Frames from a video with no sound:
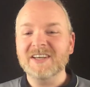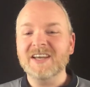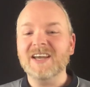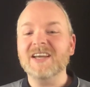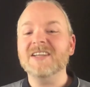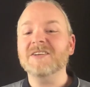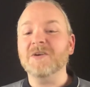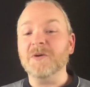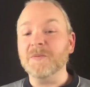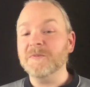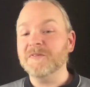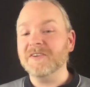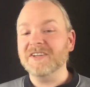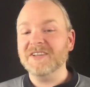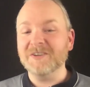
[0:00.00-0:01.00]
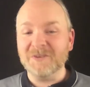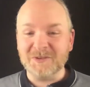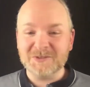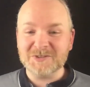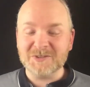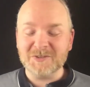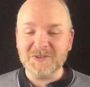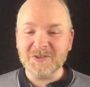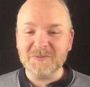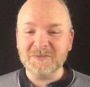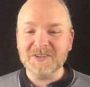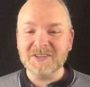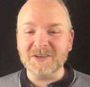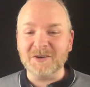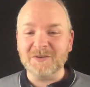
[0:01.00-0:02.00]
and hopefully you also know
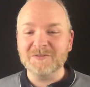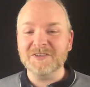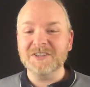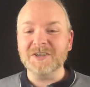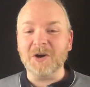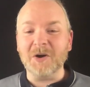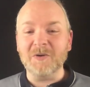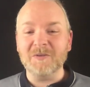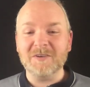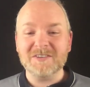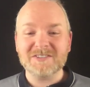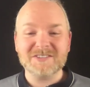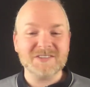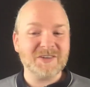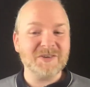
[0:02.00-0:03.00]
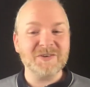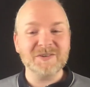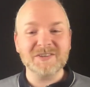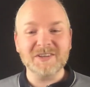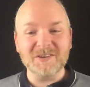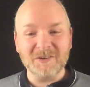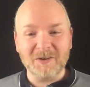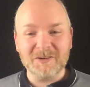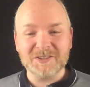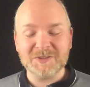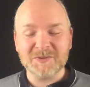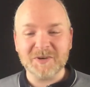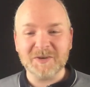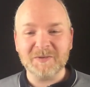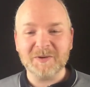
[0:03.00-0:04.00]
me of the OWASP Security Knowledge
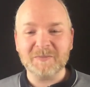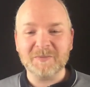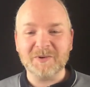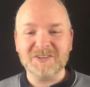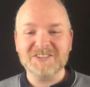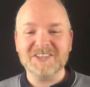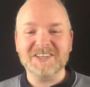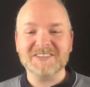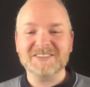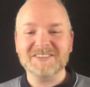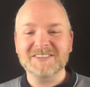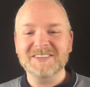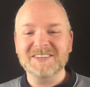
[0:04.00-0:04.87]
Framework project.